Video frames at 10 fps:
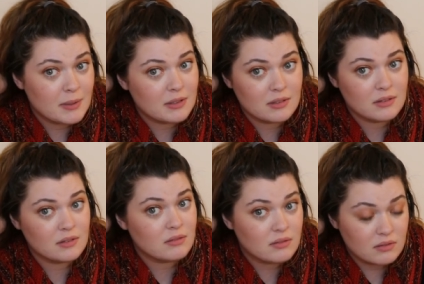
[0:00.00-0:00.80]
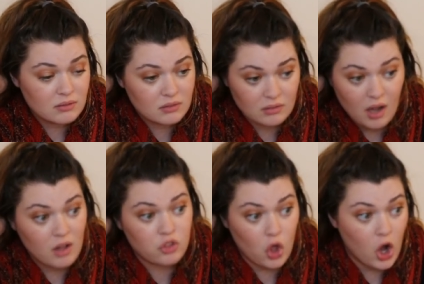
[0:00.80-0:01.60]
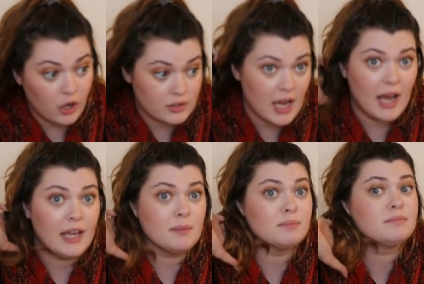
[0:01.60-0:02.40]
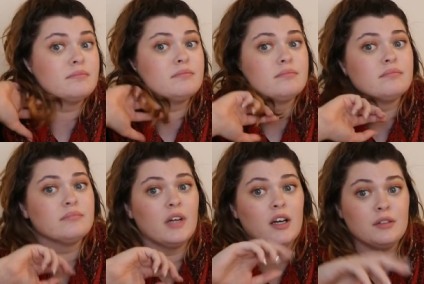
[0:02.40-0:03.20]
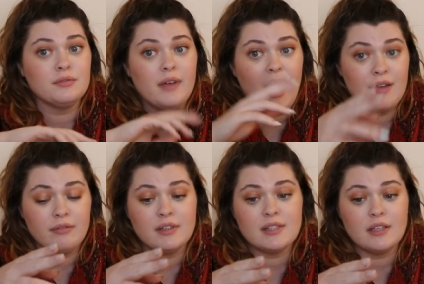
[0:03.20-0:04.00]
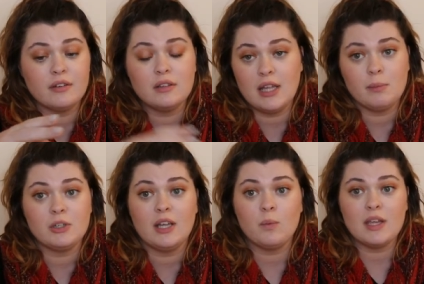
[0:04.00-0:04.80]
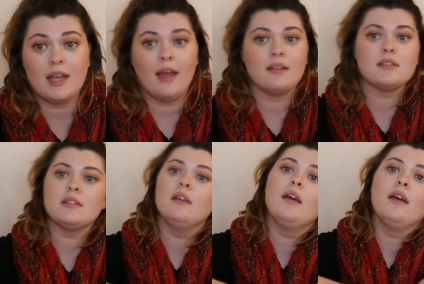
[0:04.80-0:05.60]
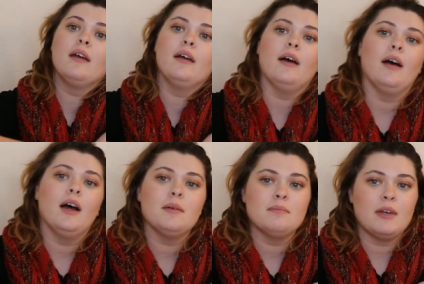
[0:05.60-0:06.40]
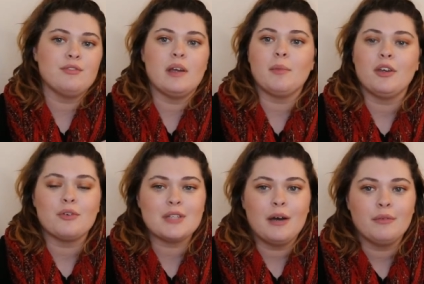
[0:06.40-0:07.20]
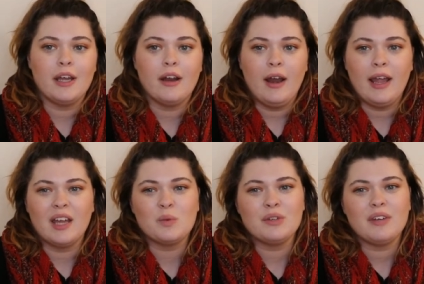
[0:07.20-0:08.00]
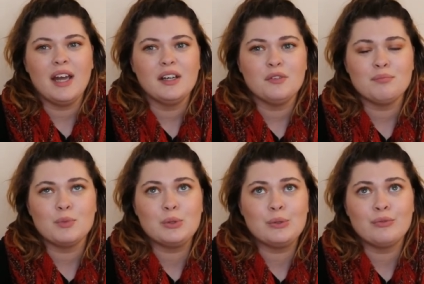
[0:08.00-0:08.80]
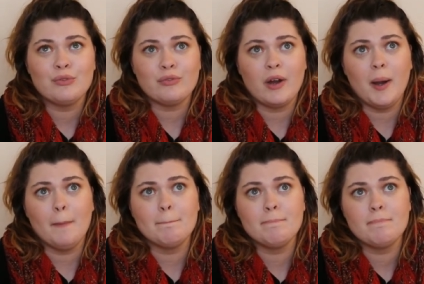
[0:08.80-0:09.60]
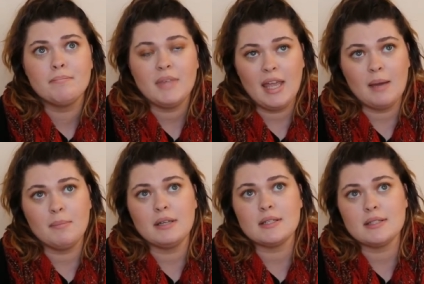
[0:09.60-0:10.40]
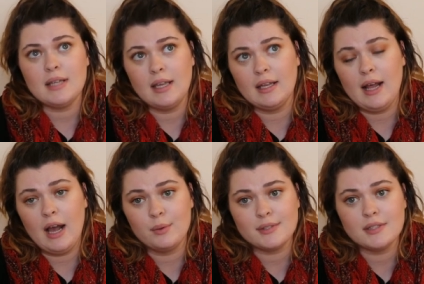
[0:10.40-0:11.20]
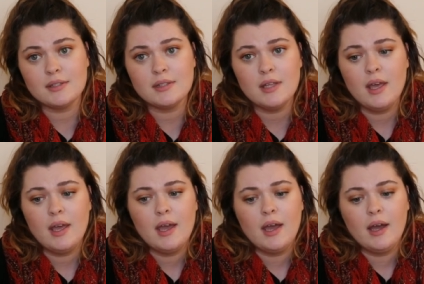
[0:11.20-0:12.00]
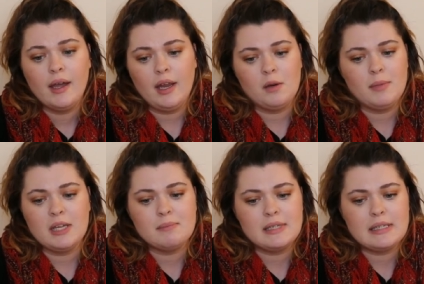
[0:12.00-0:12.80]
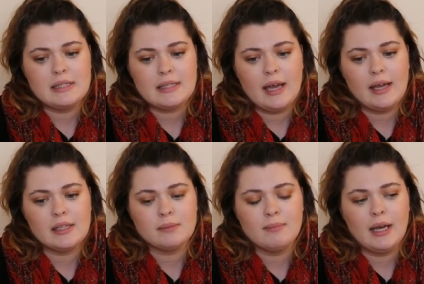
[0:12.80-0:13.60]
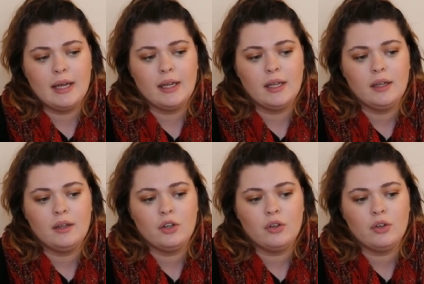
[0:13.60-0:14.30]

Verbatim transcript: been a long time of every single Labor Day weekend. My family goes out there, and we've kind of moved from camping to staying in houses, Airbnbs, as my